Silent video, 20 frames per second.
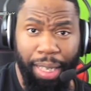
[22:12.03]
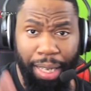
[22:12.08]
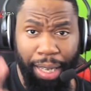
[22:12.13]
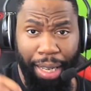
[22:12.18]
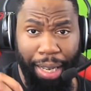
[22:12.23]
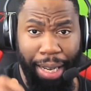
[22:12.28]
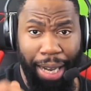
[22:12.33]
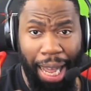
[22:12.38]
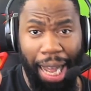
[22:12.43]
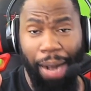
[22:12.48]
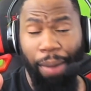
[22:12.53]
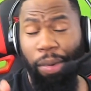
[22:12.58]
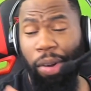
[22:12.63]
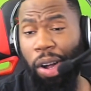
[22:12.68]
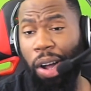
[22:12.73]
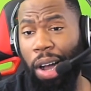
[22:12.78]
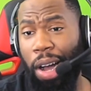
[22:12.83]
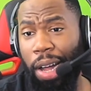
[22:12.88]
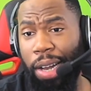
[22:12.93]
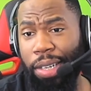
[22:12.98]
Now we're
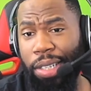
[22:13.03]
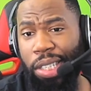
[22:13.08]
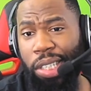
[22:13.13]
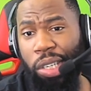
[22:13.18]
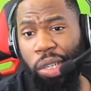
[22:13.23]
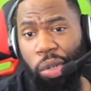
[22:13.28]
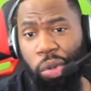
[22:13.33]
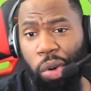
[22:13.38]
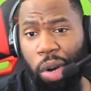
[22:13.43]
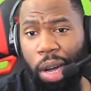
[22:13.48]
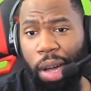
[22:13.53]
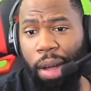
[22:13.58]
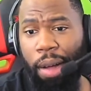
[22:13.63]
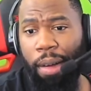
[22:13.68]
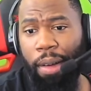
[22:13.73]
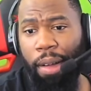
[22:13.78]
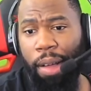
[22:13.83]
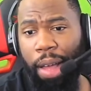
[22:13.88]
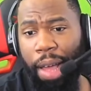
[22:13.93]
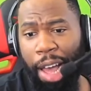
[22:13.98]
on to uh,
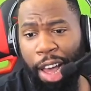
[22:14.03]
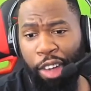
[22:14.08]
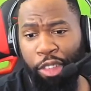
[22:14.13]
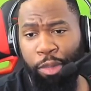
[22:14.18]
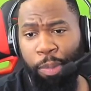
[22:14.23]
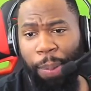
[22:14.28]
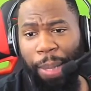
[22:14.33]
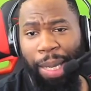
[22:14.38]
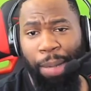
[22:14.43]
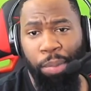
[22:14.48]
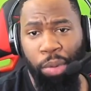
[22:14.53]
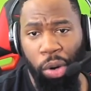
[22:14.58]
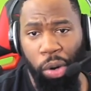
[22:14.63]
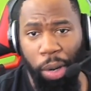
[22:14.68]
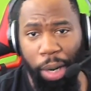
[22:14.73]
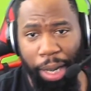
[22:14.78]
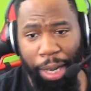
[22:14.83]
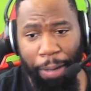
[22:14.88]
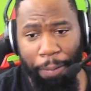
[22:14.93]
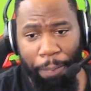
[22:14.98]
FP
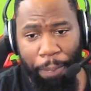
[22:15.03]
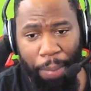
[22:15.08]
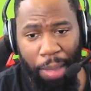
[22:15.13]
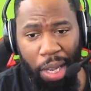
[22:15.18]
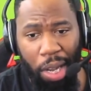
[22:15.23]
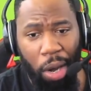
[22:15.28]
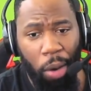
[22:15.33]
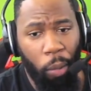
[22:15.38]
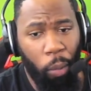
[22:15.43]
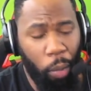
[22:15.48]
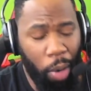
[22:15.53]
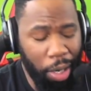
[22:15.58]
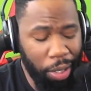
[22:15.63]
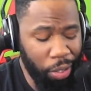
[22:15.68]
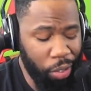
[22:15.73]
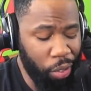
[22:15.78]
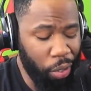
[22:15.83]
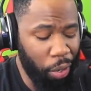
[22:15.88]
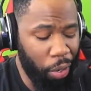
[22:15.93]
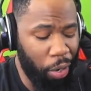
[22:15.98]
Broly. One
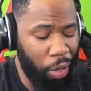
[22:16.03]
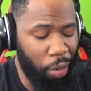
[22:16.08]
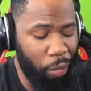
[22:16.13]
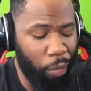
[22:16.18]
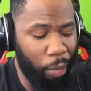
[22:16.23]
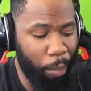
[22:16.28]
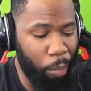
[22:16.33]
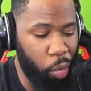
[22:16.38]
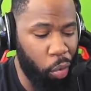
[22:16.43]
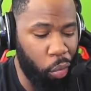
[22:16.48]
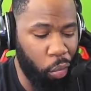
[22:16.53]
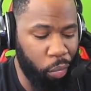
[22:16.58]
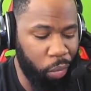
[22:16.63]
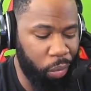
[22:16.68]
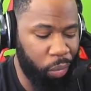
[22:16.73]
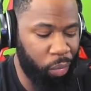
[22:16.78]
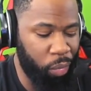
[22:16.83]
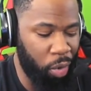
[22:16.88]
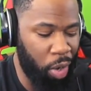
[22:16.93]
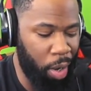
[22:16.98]
turn removed
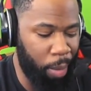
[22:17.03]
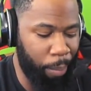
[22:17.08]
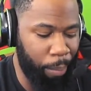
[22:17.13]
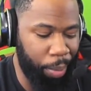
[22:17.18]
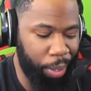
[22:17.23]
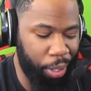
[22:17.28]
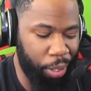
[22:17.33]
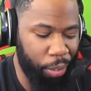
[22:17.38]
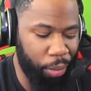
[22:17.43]
from blue.